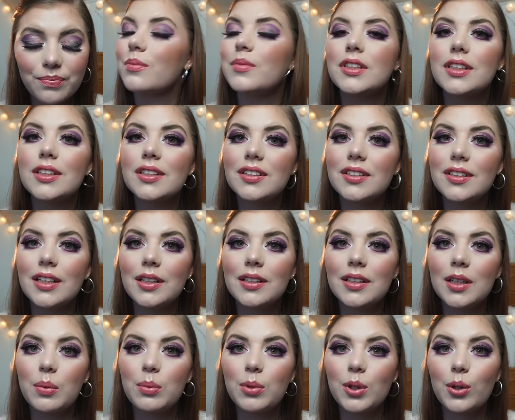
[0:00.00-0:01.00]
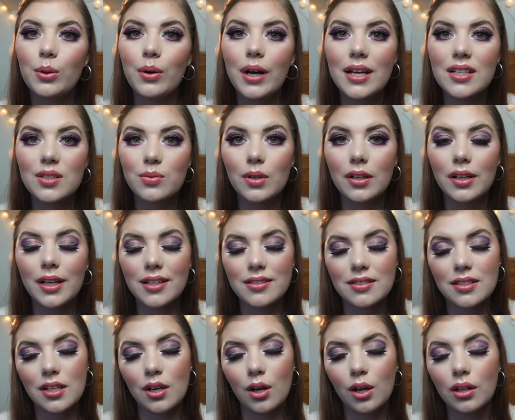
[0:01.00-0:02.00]
She'll link down below, as well
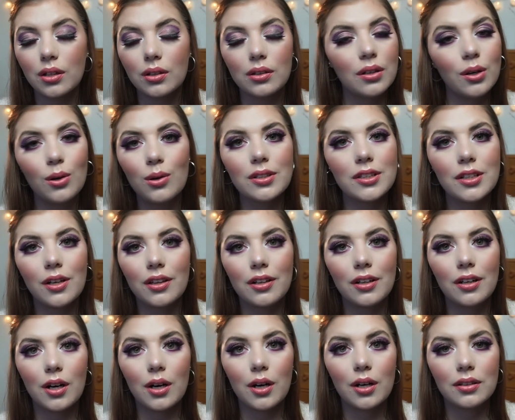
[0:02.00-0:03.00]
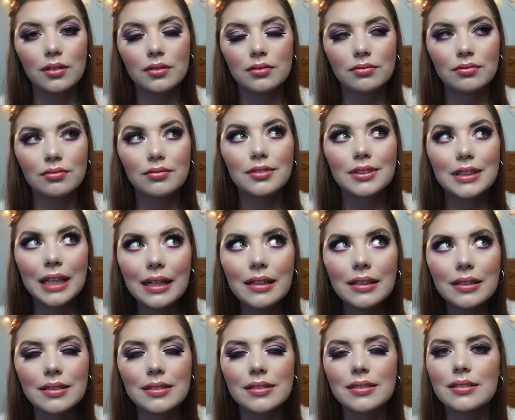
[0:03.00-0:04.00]
as all the other
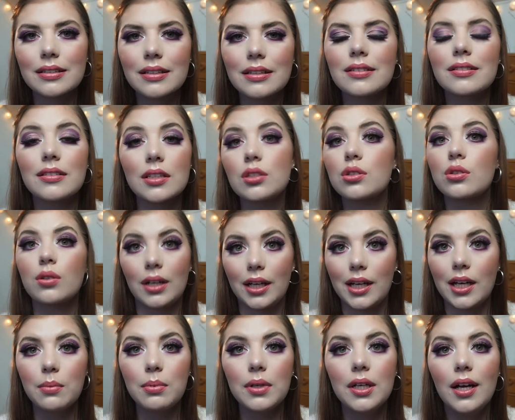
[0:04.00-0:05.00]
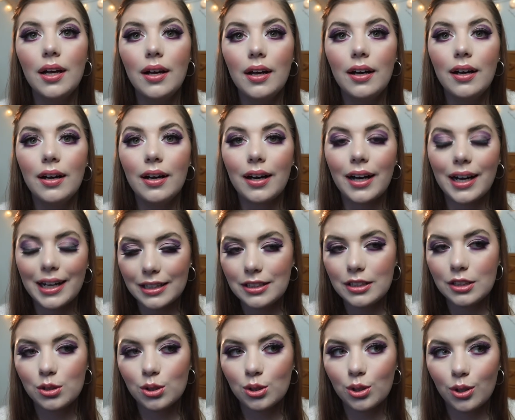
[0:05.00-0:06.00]
ladies in this collab, I
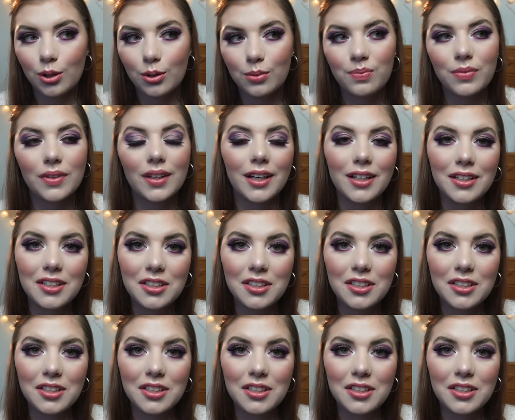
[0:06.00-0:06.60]
need to go, I